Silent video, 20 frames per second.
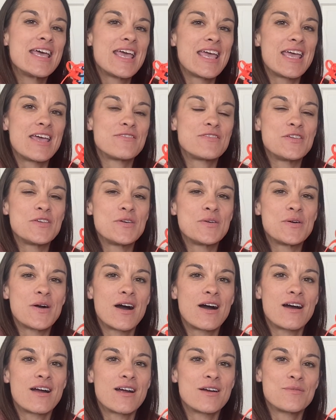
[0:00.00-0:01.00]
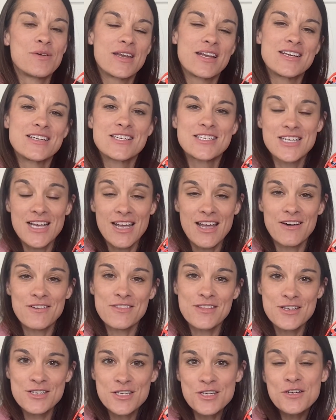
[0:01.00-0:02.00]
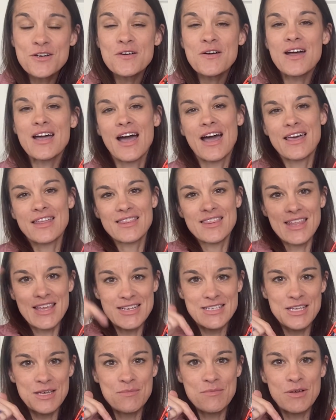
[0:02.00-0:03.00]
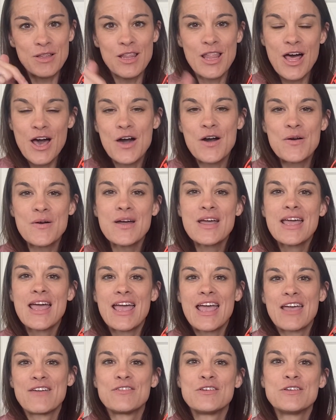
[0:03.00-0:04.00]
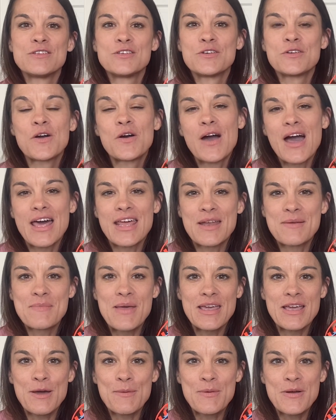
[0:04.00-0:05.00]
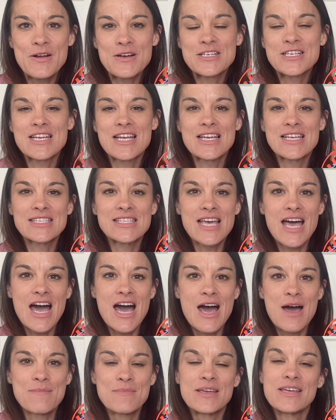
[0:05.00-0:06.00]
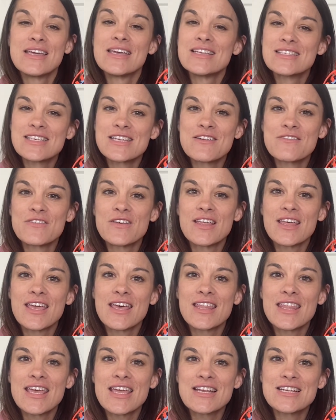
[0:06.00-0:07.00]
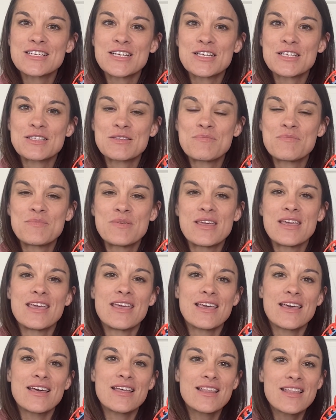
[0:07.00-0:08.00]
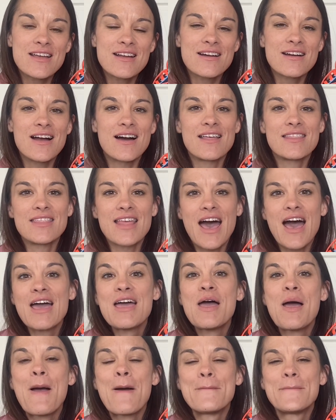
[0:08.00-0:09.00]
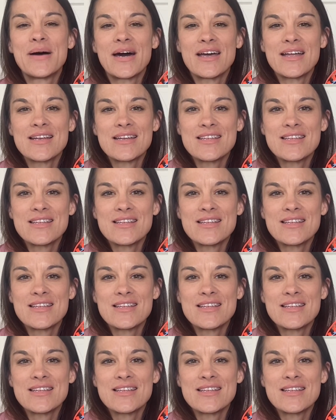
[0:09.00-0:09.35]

If you are wanting to check out the shoe, I linked it below. If you do go ahead and make a purchase, it is an affiliate link, just being clear on that, but